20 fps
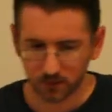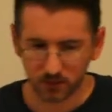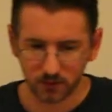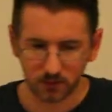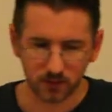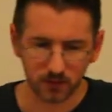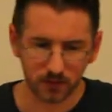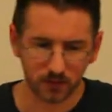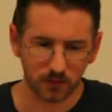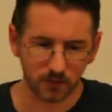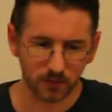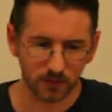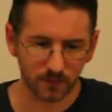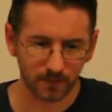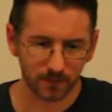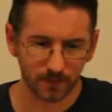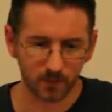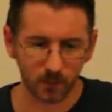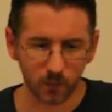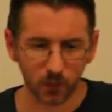So
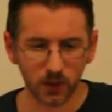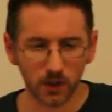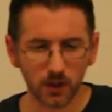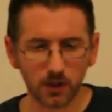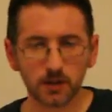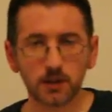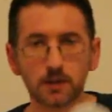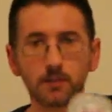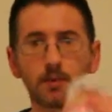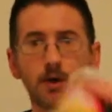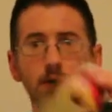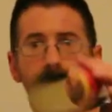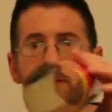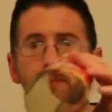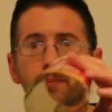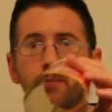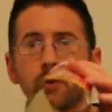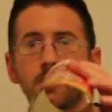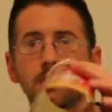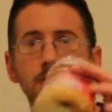we got the
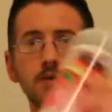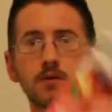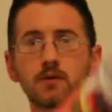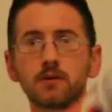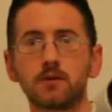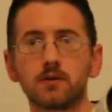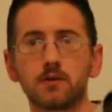bottom part